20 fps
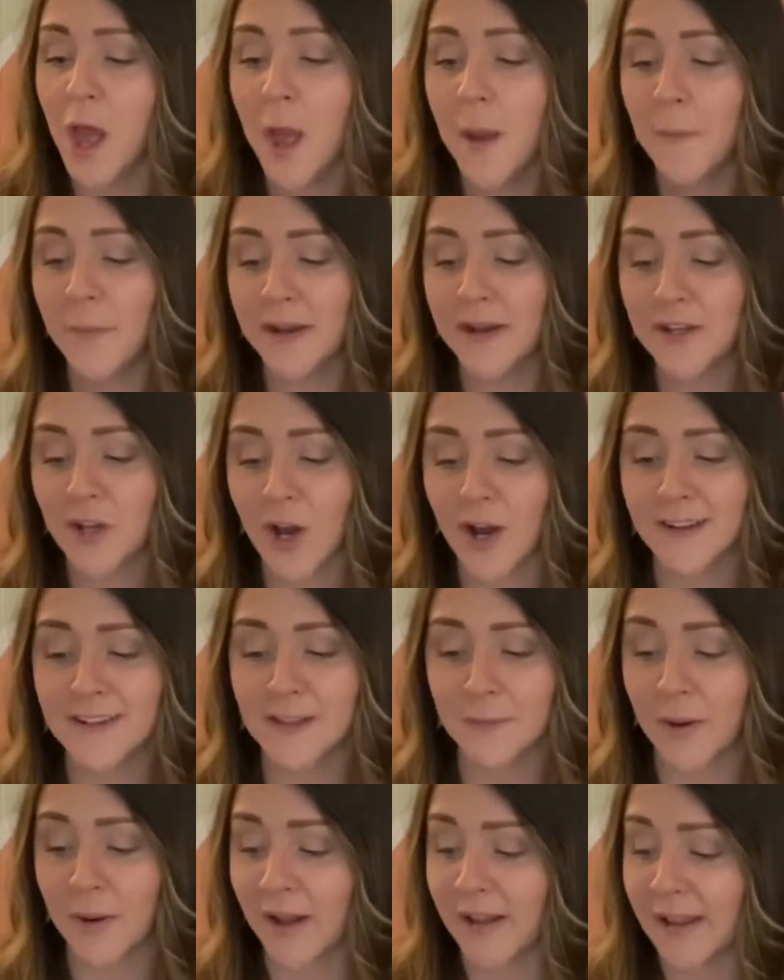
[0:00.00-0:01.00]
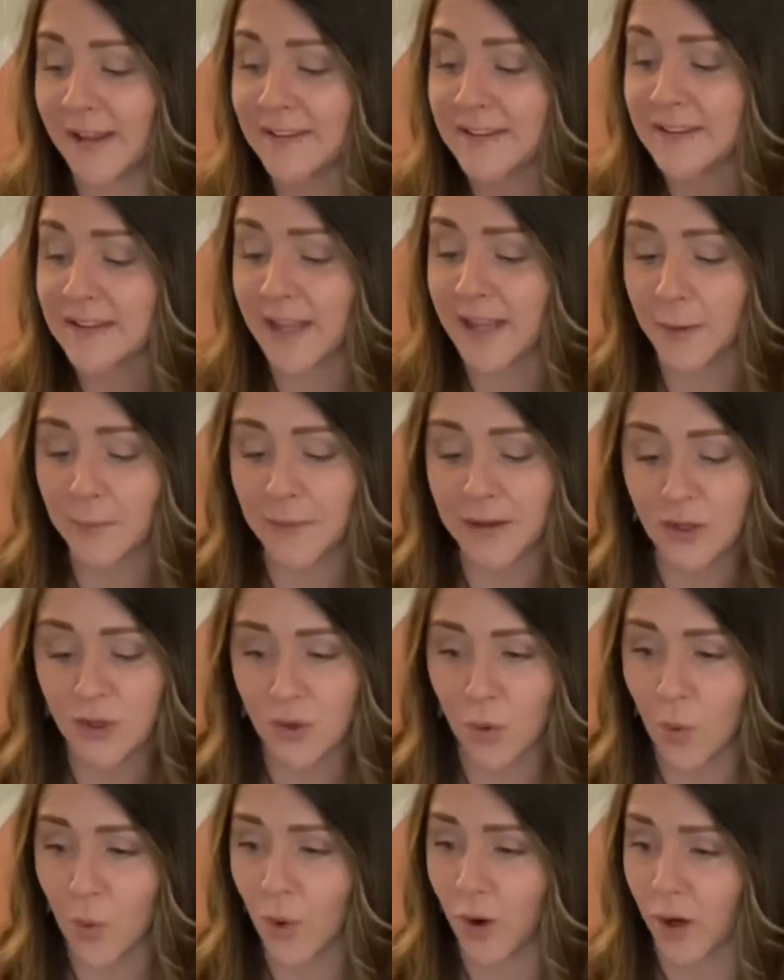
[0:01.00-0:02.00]
but it talks about like slamming
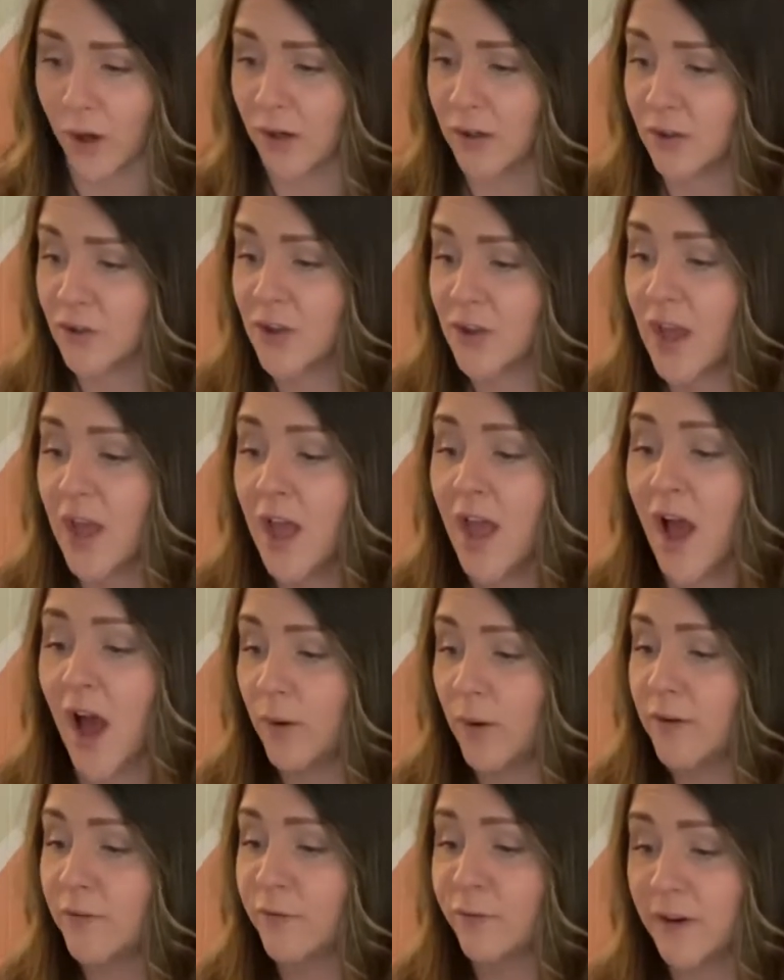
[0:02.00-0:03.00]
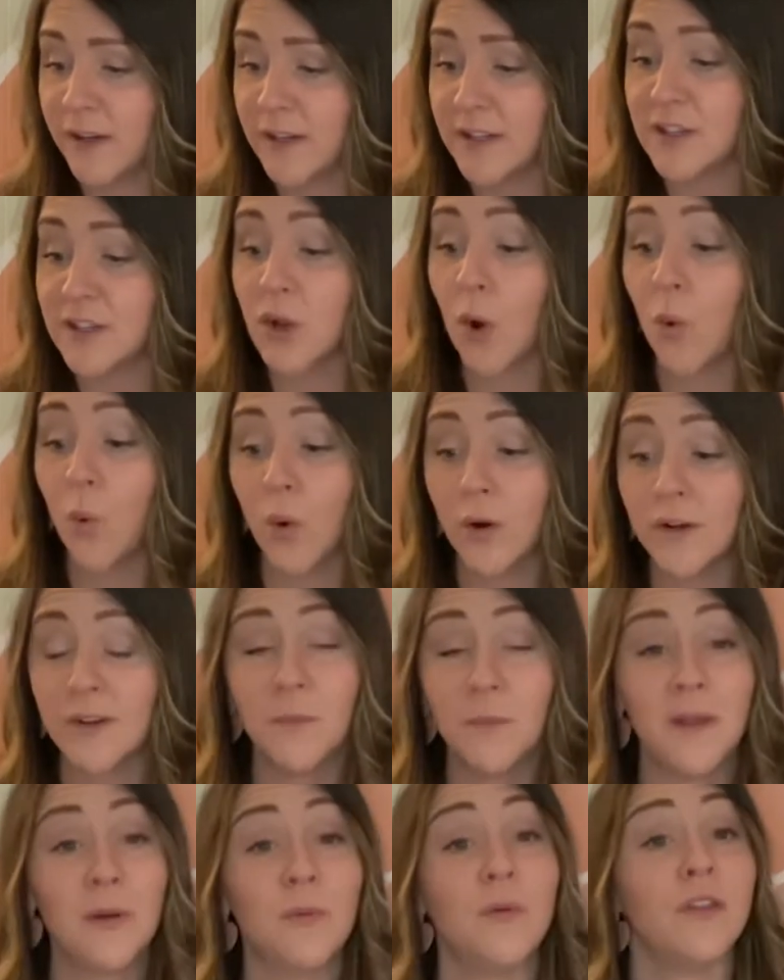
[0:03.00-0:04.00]
doors, when friends don't want to
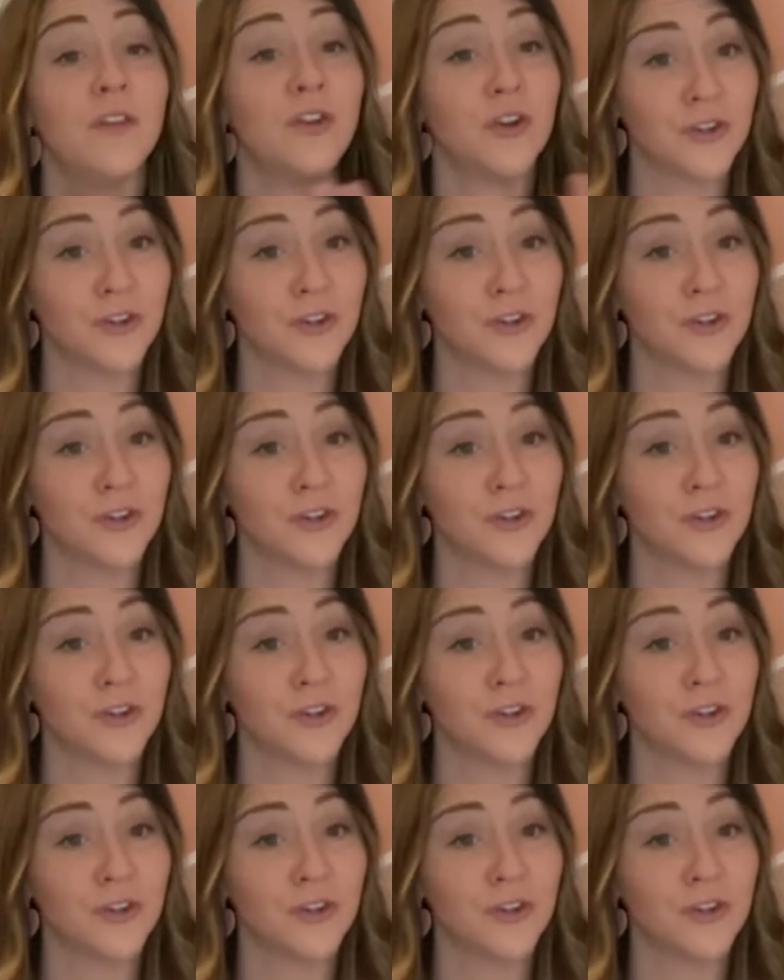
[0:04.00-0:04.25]
be with your